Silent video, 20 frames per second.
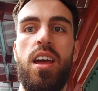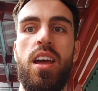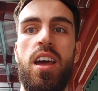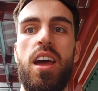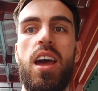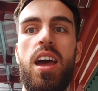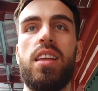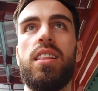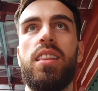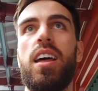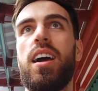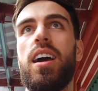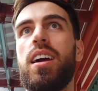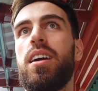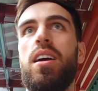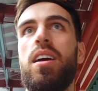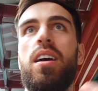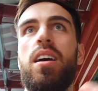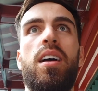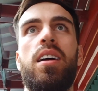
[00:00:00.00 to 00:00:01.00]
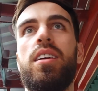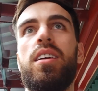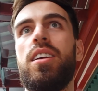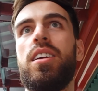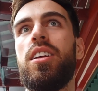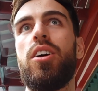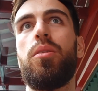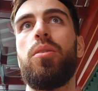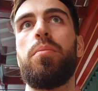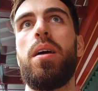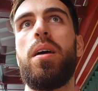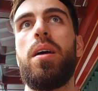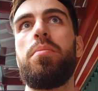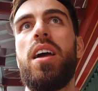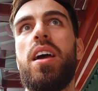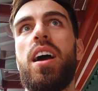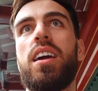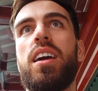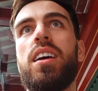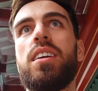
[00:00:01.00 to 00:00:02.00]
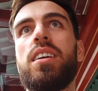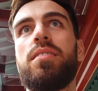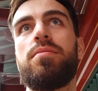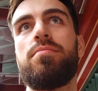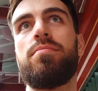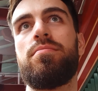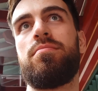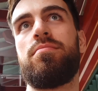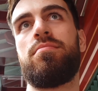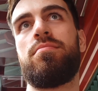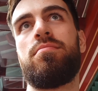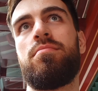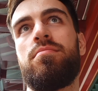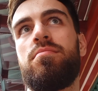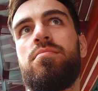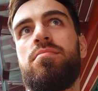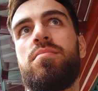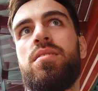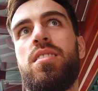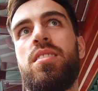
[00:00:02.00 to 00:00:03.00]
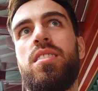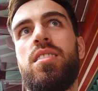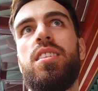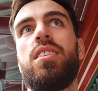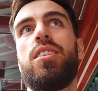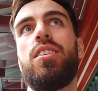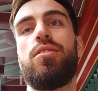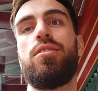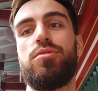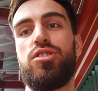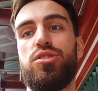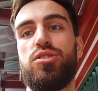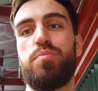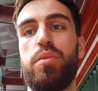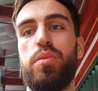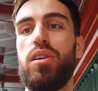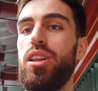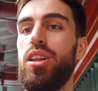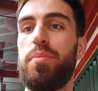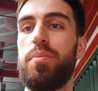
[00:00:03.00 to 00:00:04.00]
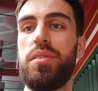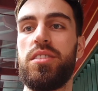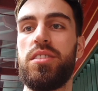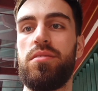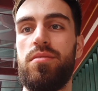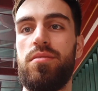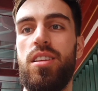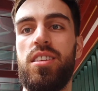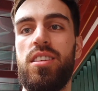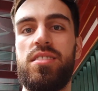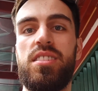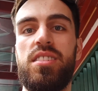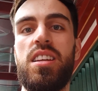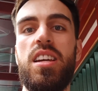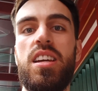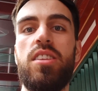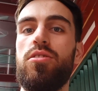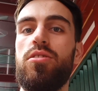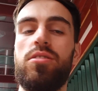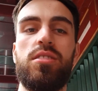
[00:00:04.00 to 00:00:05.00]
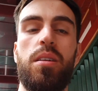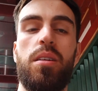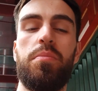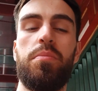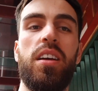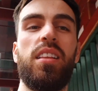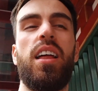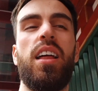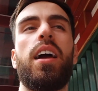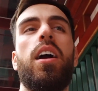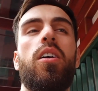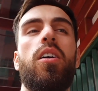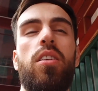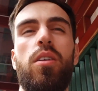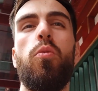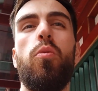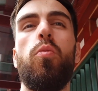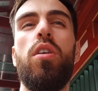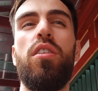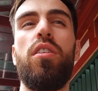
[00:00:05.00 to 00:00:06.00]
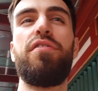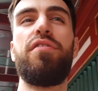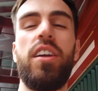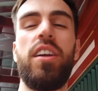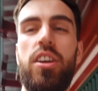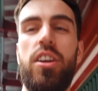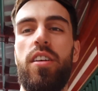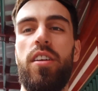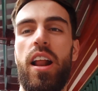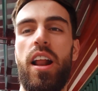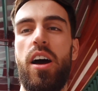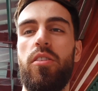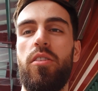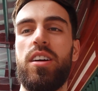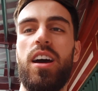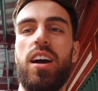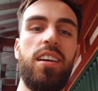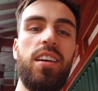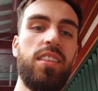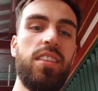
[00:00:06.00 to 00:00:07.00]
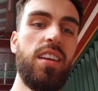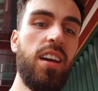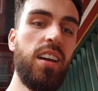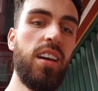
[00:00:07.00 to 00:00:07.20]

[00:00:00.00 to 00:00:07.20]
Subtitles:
And, like, you know, maybe I can, you know, just pull up a seat or something. Like, we'll figure it out kind of thing.